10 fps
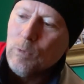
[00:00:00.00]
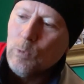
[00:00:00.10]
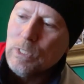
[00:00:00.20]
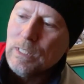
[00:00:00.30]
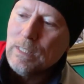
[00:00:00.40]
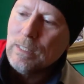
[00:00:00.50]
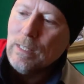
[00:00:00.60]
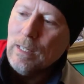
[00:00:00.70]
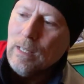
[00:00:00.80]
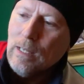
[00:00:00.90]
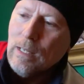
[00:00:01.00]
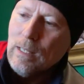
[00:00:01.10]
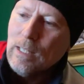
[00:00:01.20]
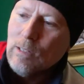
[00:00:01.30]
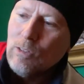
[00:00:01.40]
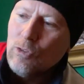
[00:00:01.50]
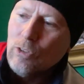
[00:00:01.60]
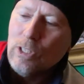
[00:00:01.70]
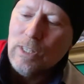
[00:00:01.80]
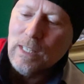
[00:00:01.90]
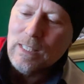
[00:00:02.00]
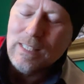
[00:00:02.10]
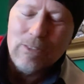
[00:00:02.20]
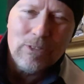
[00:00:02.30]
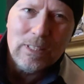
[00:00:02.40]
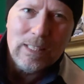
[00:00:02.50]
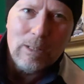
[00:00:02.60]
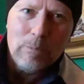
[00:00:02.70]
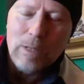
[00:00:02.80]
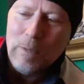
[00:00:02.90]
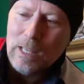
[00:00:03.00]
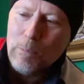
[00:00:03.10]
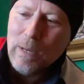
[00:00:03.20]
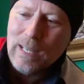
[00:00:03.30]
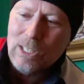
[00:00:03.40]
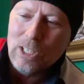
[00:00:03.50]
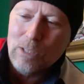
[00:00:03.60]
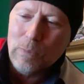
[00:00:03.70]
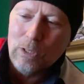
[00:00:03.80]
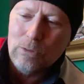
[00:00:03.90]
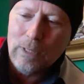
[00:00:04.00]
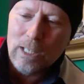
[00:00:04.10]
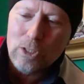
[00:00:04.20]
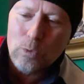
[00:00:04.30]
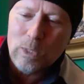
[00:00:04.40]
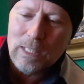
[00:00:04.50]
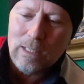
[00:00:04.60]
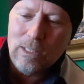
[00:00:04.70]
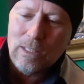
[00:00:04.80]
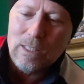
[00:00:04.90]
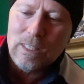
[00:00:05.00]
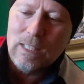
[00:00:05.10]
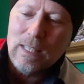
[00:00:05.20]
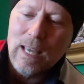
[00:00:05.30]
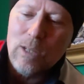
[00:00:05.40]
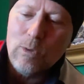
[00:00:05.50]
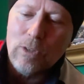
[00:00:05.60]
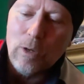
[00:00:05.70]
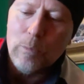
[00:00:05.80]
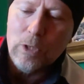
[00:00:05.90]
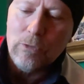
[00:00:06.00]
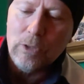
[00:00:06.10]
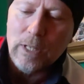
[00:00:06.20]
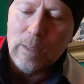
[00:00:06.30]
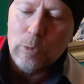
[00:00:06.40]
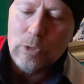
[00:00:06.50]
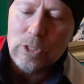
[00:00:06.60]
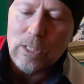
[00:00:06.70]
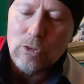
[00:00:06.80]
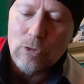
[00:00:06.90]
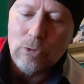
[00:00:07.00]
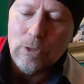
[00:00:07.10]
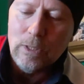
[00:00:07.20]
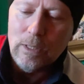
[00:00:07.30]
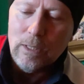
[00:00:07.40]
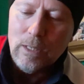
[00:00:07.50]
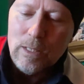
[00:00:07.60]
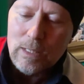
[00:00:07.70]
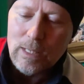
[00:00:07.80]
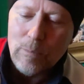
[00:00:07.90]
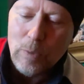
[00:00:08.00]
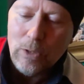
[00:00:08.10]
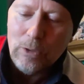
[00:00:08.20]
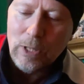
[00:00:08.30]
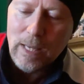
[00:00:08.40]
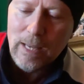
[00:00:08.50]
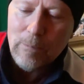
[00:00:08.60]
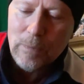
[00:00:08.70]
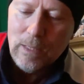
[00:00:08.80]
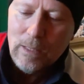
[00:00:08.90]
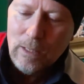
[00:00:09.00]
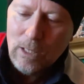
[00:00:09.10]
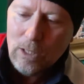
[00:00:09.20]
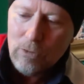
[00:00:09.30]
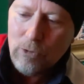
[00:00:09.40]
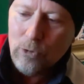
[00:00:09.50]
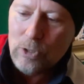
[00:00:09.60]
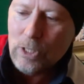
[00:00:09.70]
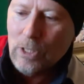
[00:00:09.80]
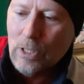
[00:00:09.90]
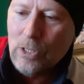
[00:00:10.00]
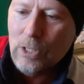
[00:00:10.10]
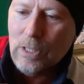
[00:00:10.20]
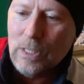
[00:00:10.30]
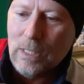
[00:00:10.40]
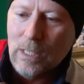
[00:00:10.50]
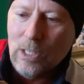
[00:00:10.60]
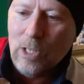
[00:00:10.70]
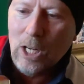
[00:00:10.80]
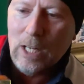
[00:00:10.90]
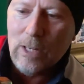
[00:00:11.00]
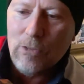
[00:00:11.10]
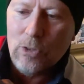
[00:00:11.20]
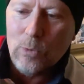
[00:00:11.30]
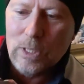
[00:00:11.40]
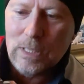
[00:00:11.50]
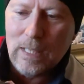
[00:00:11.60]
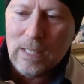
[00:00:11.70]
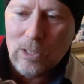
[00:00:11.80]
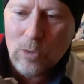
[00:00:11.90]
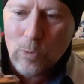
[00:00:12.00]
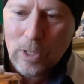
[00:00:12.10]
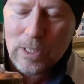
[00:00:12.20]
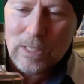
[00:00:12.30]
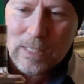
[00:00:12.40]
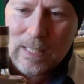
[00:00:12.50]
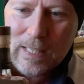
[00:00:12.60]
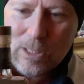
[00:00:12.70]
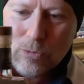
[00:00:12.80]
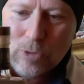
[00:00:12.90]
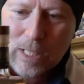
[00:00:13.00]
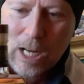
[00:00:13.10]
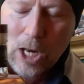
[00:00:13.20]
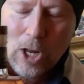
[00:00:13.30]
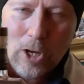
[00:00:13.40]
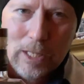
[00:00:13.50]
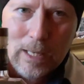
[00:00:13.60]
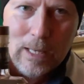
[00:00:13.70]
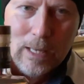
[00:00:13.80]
whiskies. They try things differently. They make the packaging in the bottle exquisite, and you can see there that we've got a beautiful label central to that bottle there. And on the four sides, you can see clearly through the whiskey, and what I can see is a really light,